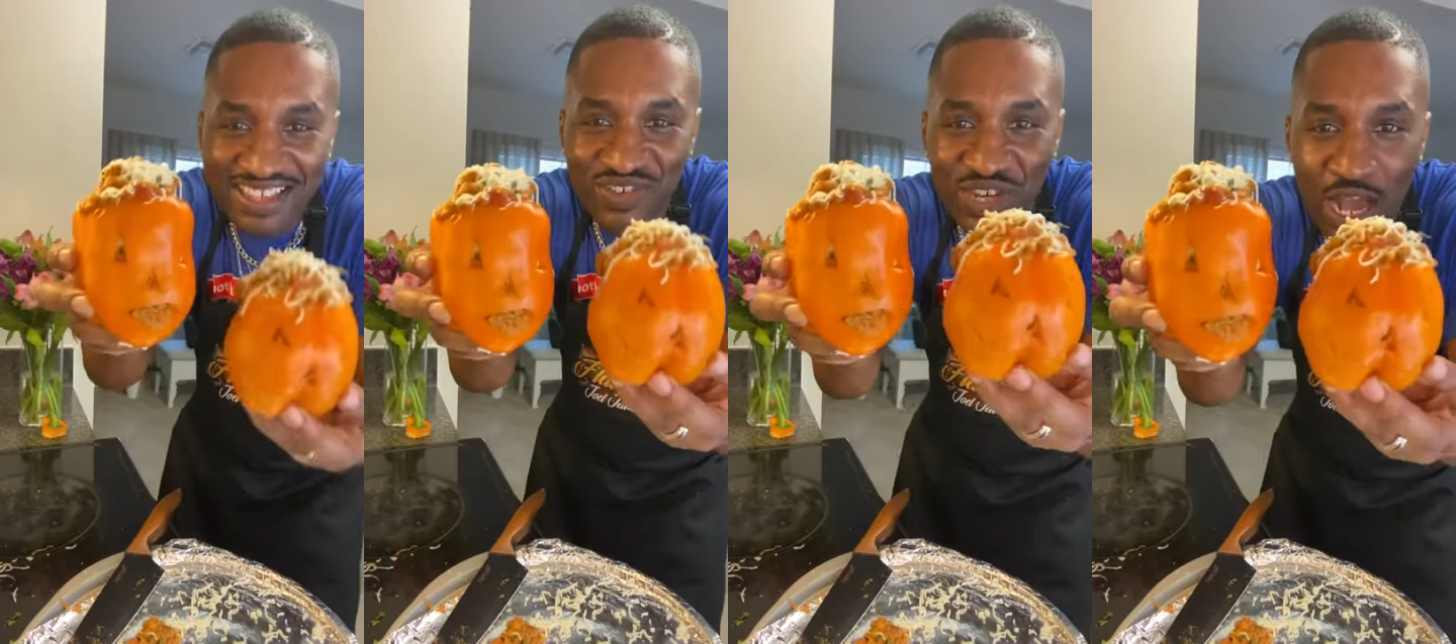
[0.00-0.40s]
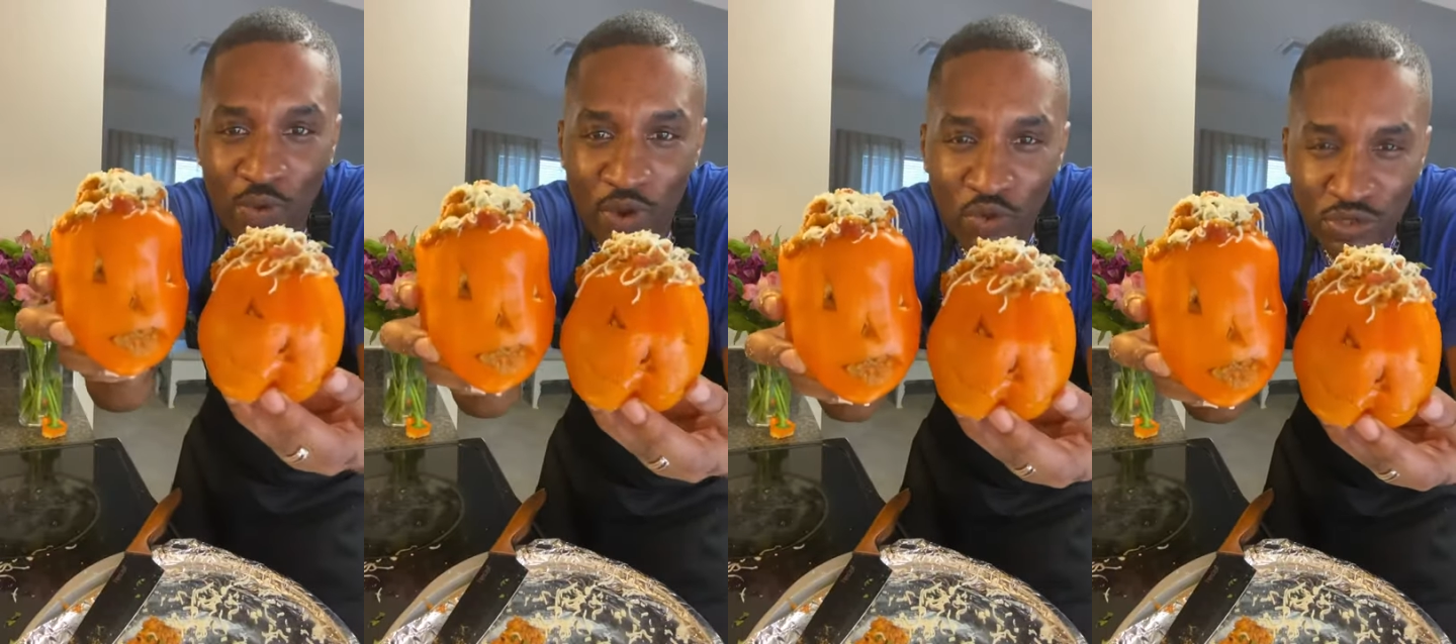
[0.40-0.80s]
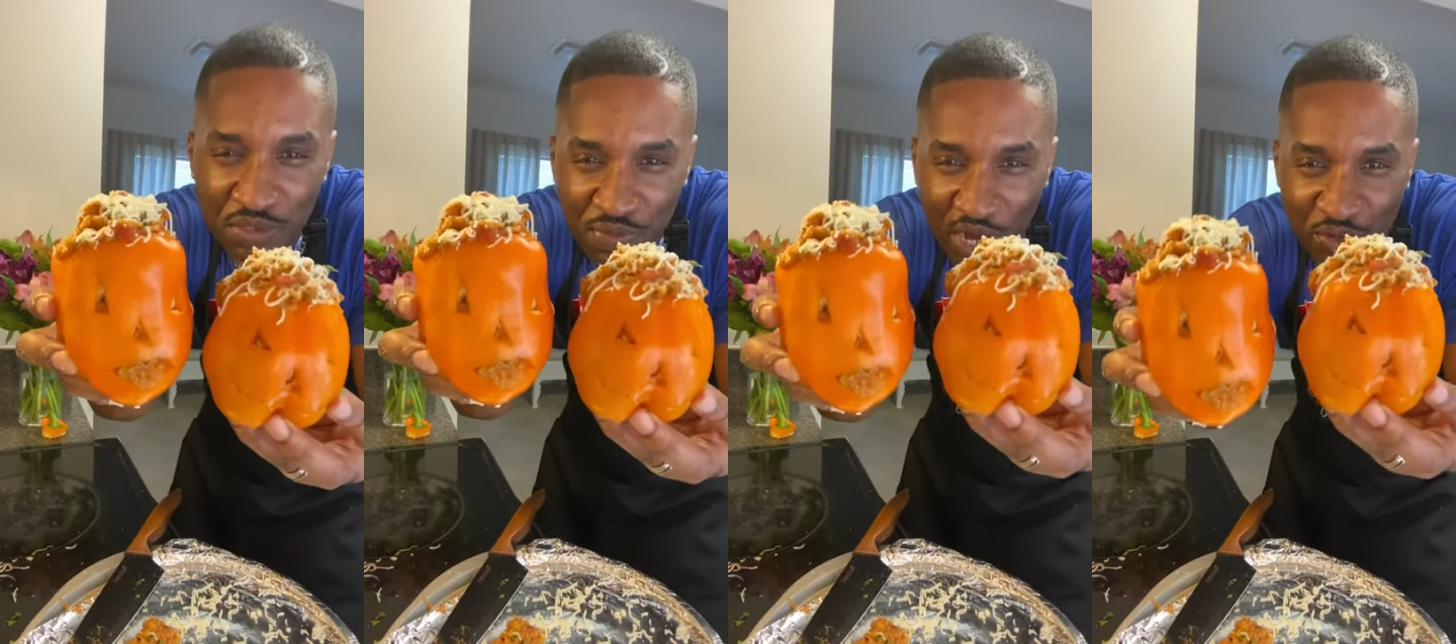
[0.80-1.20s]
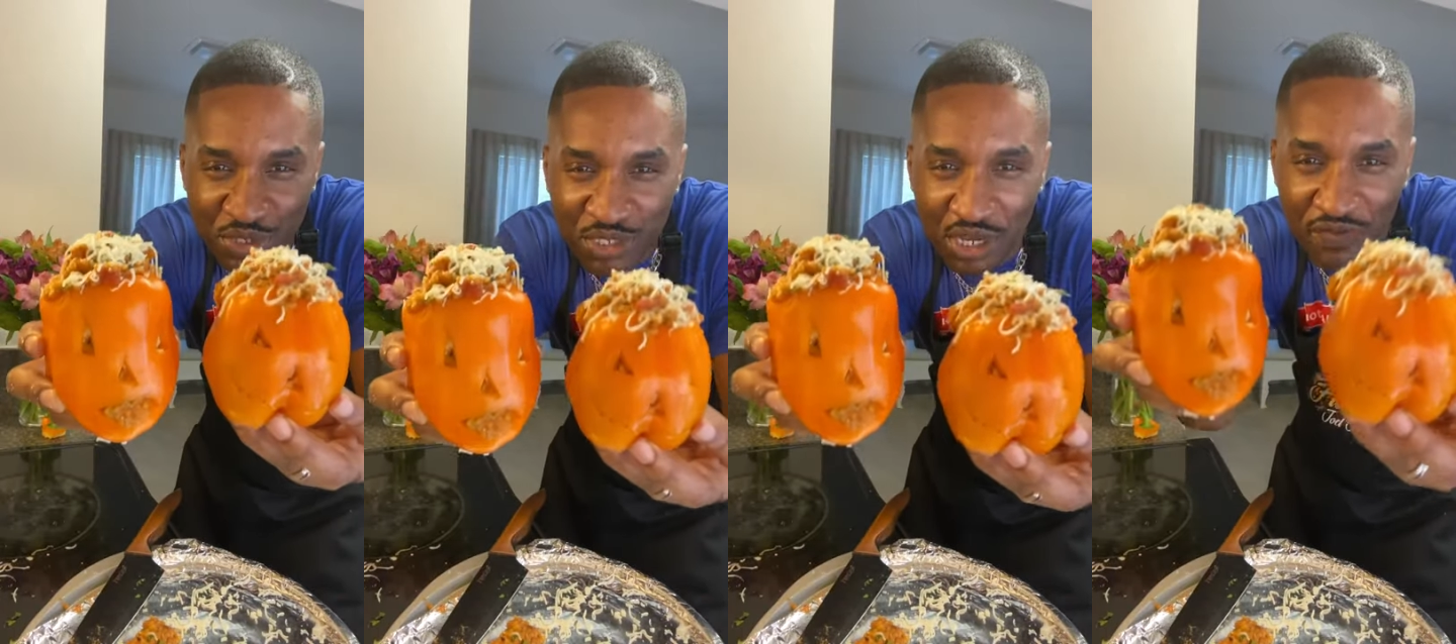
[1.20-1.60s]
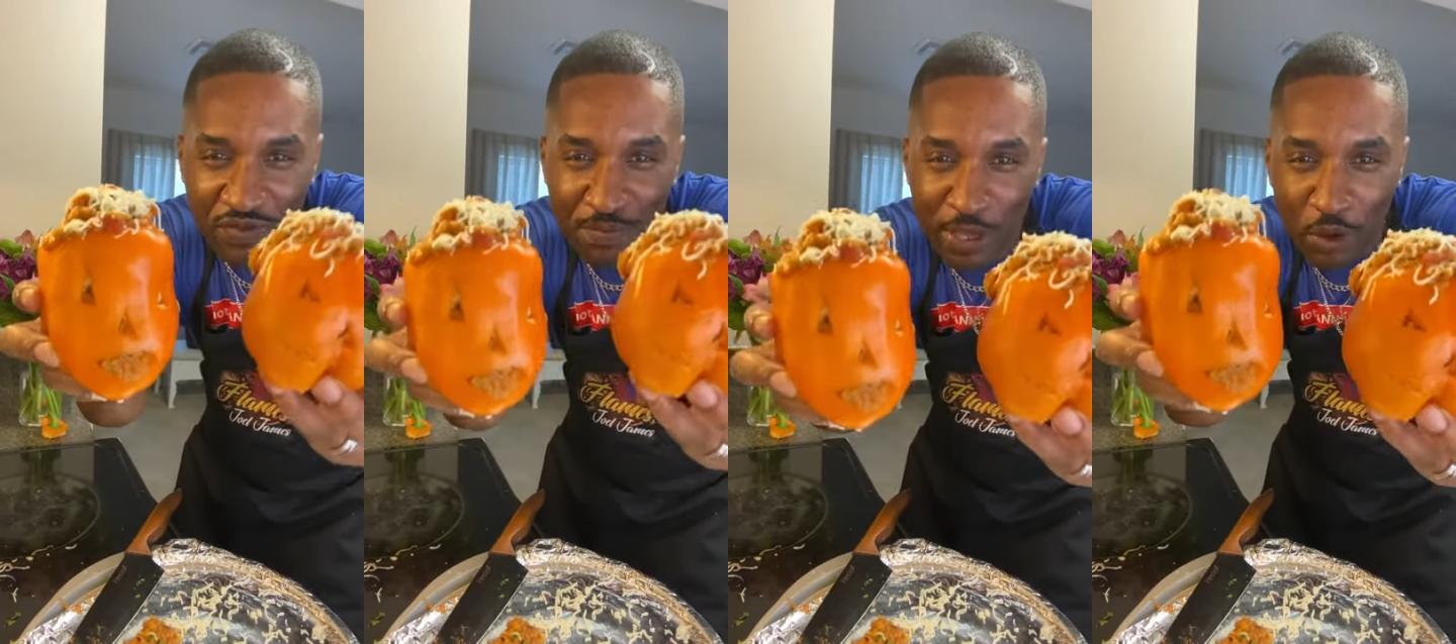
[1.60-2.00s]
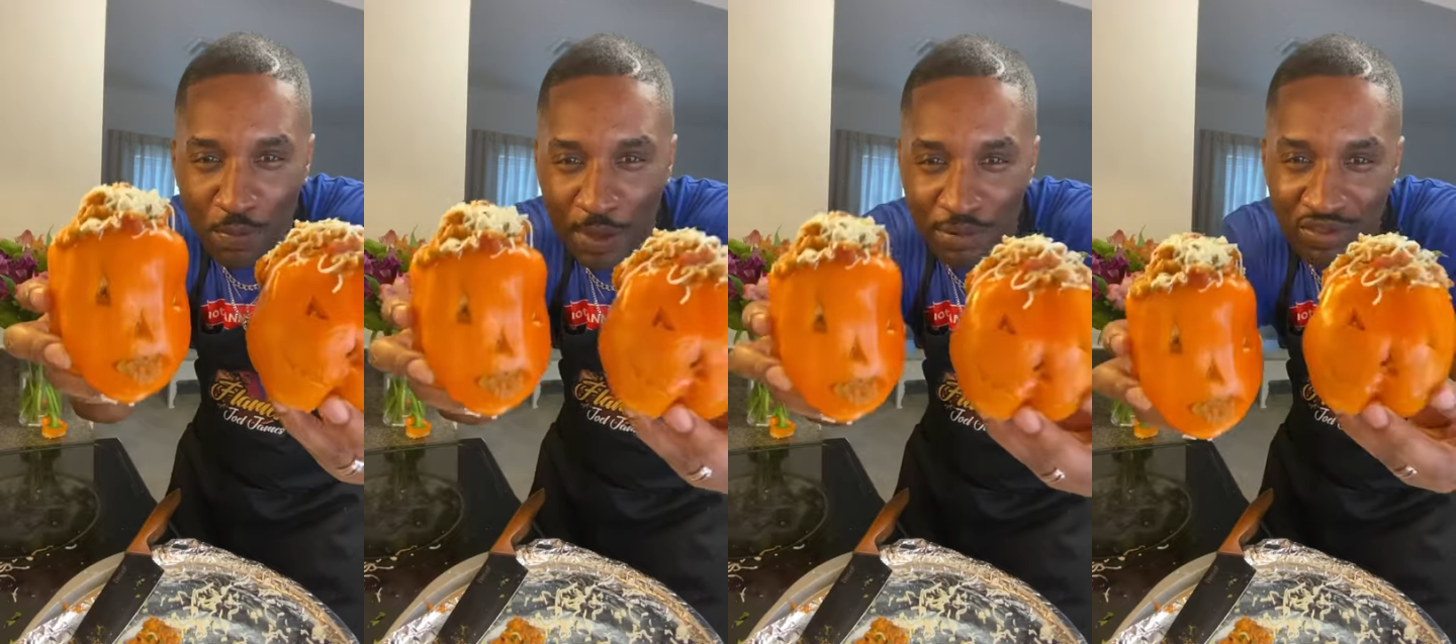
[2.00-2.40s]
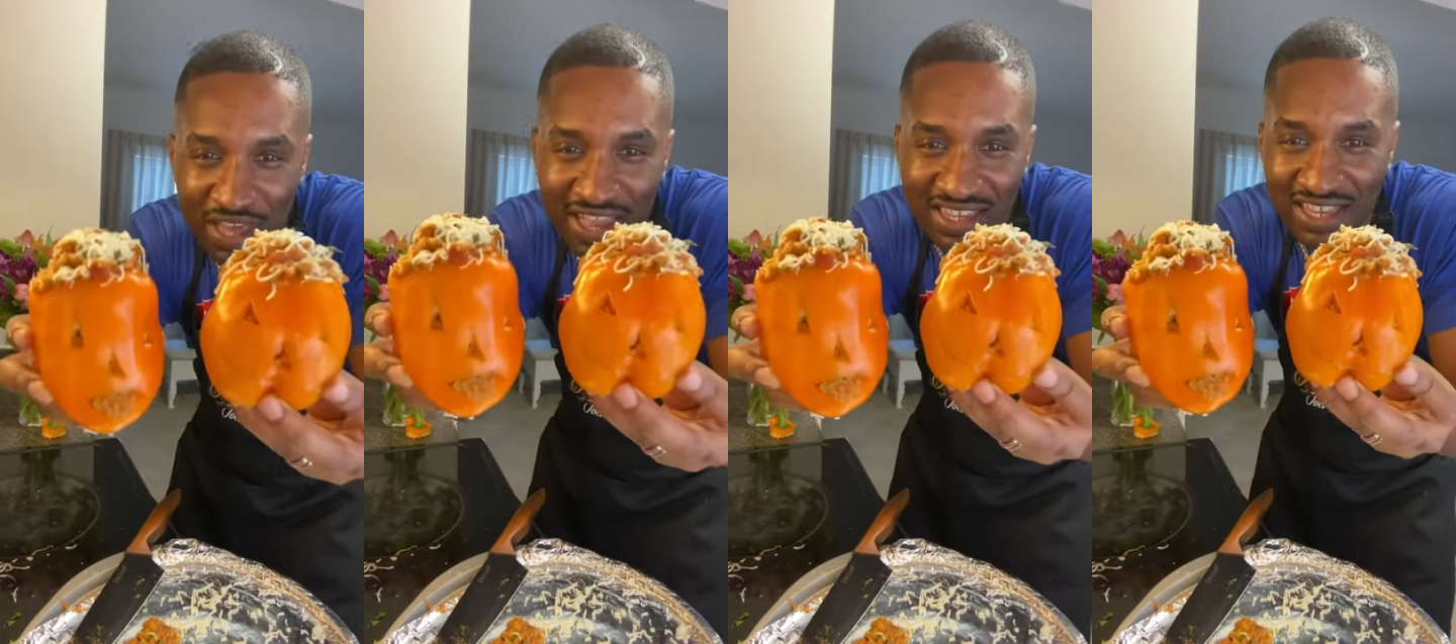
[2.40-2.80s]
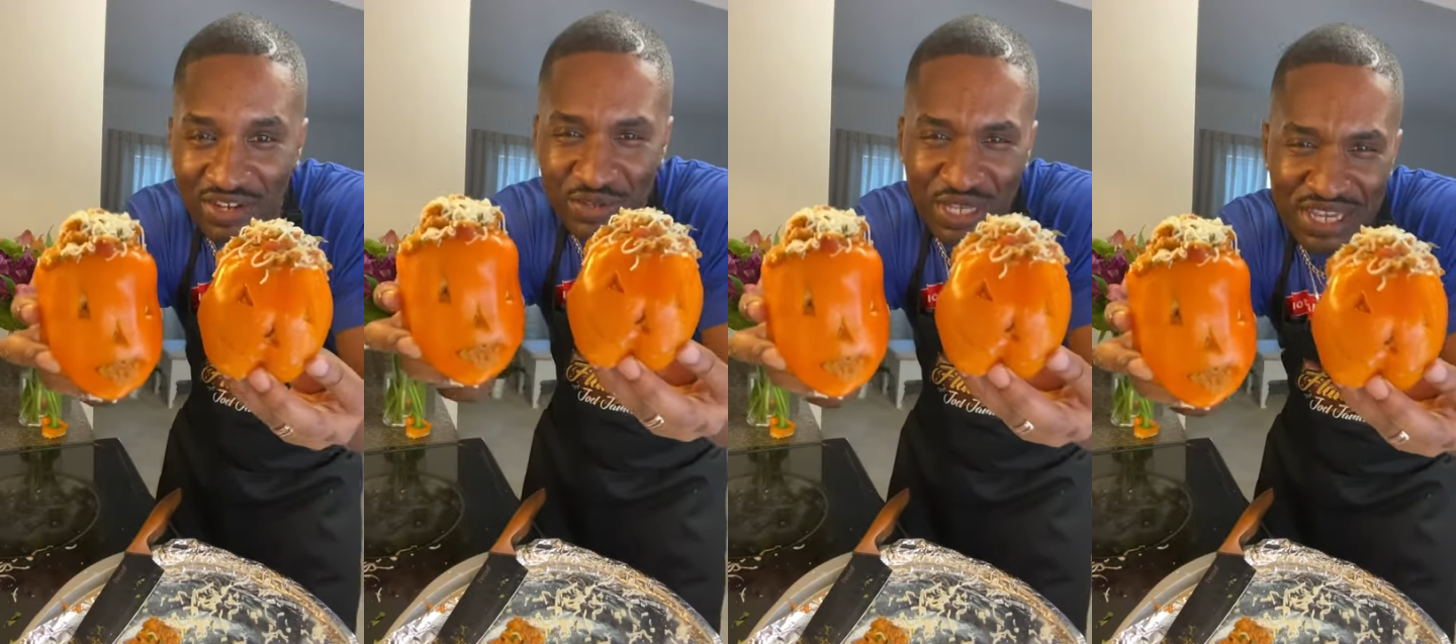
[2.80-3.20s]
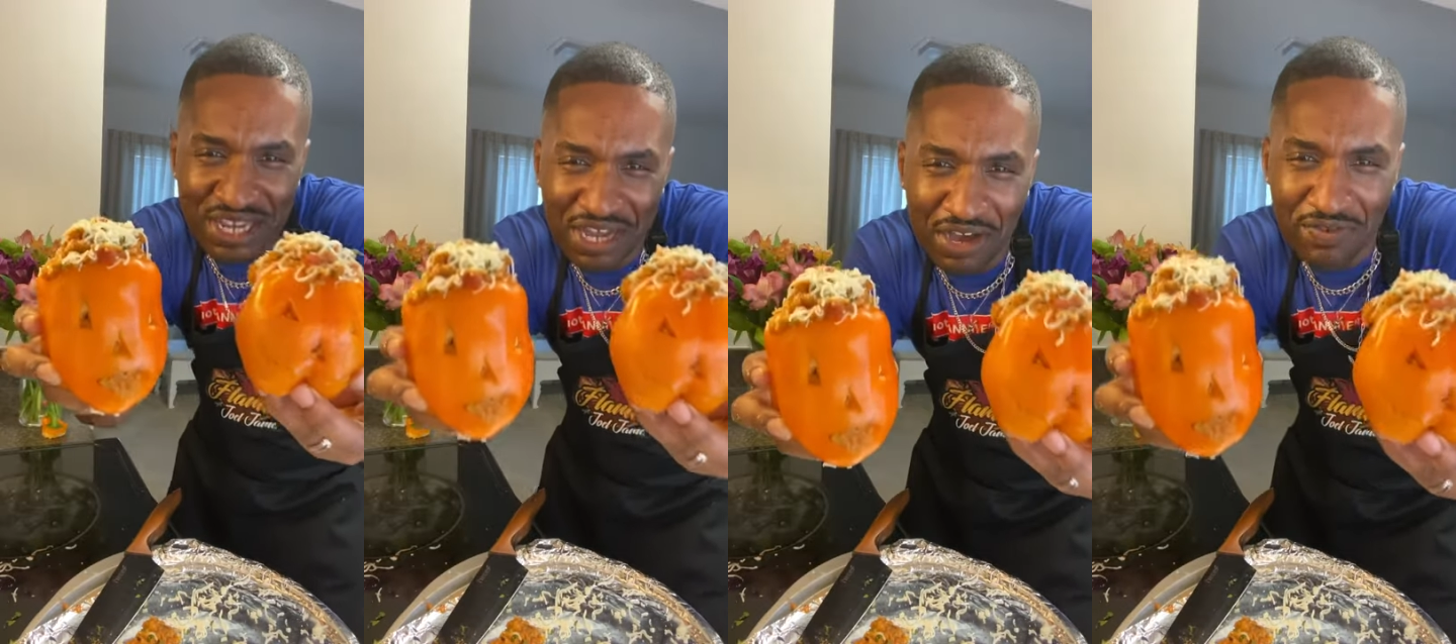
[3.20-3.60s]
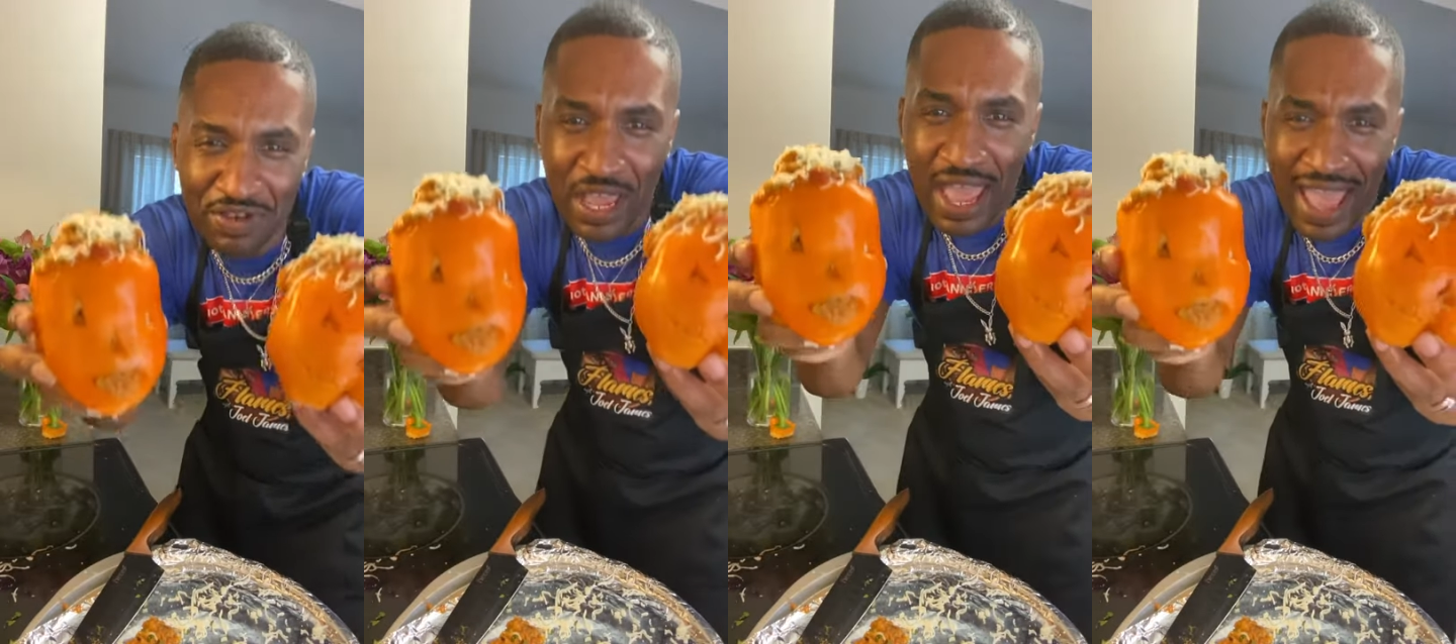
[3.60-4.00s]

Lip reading: So now we're going to put our stuffed bell pepper jack-o'-lanterns in the oven